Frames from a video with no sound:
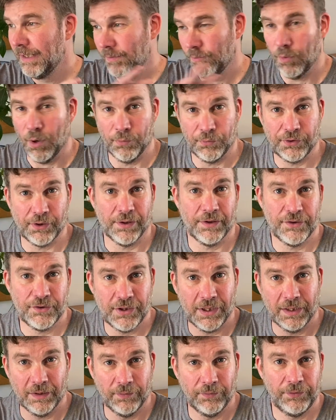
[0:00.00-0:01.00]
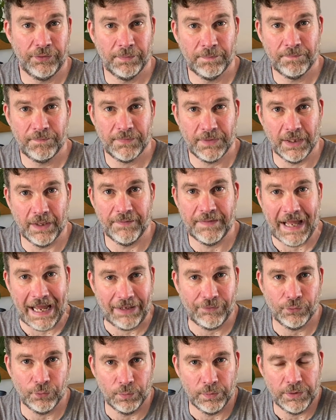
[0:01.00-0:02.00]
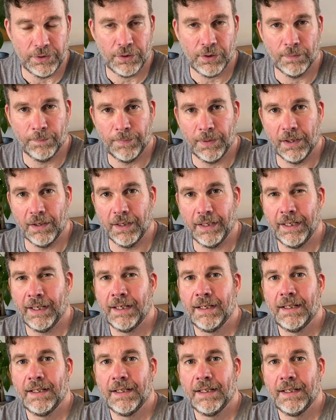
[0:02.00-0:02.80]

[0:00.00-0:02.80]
What was on the shelves, you know, that's all you could buy.